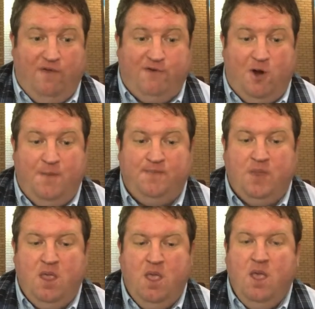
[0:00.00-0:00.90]
River.
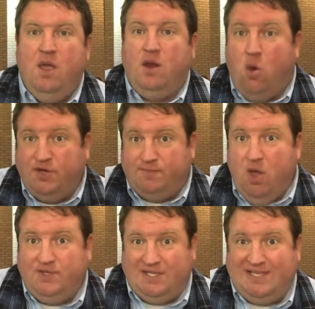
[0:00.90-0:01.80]
Of course,
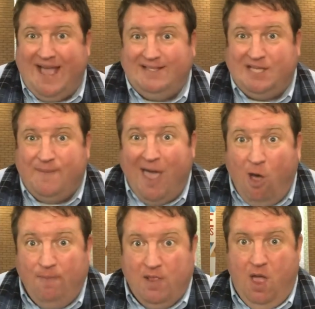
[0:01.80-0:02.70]
Moses had some
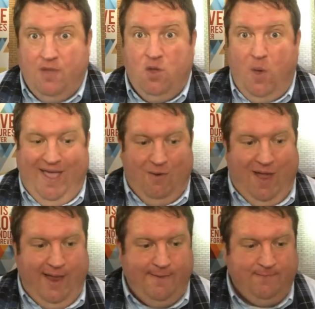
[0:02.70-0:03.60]
help along the way,
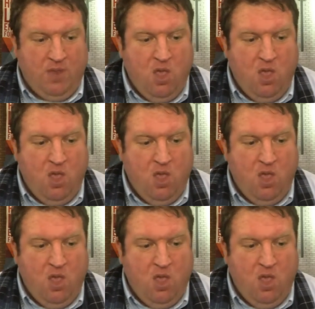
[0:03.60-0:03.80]
right?